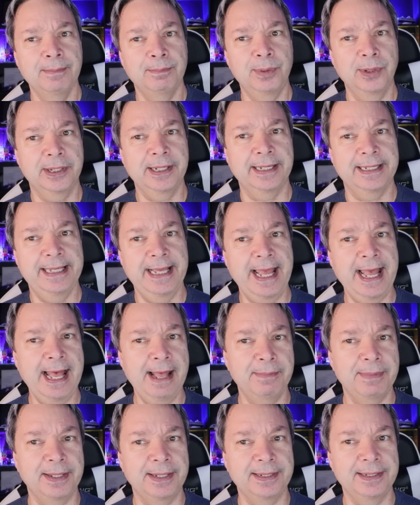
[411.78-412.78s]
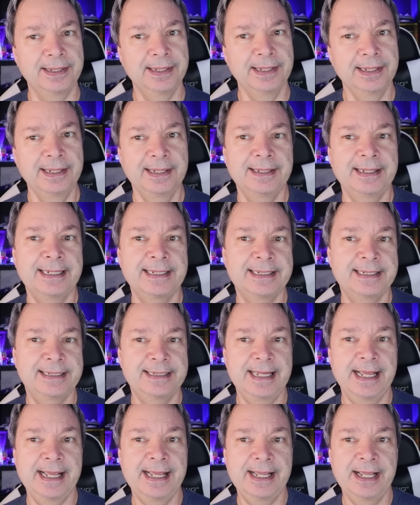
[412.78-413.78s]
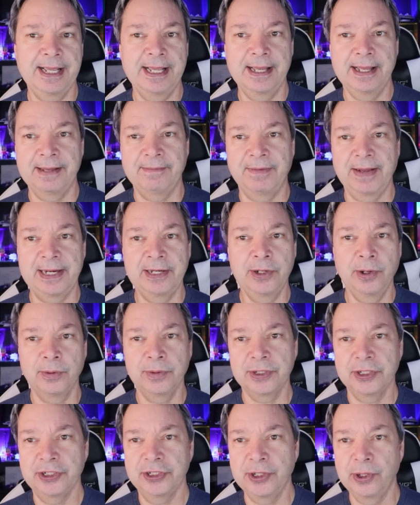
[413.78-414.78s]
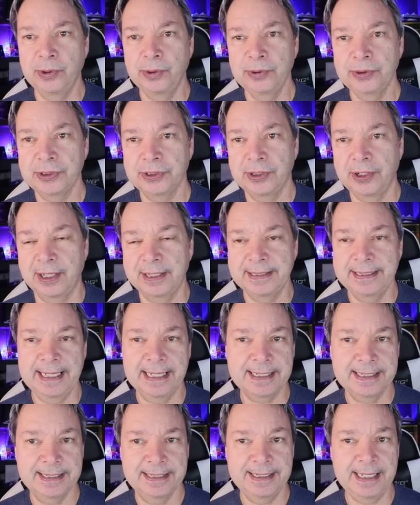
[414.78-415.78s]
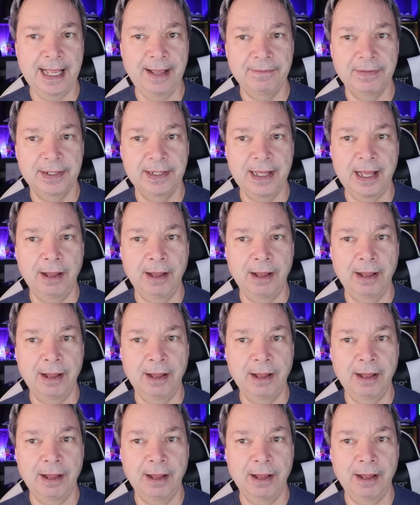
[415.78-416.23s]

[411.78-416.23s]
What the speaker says: book a cabin that, say, if I know the shows are on deck 7,